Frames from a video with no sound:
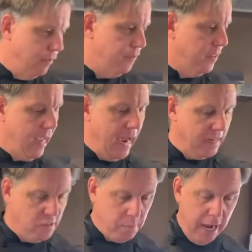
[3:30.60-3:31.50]
for the
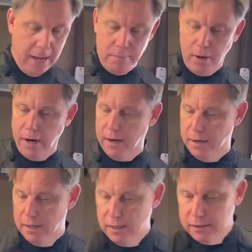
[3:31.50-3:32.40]
cactus pad part,
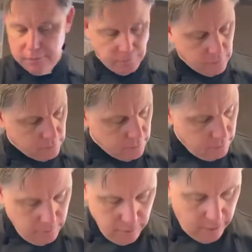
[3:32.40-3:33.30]

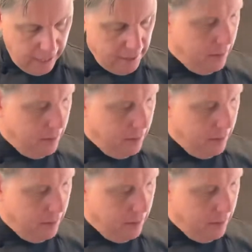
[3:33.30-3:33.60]
right?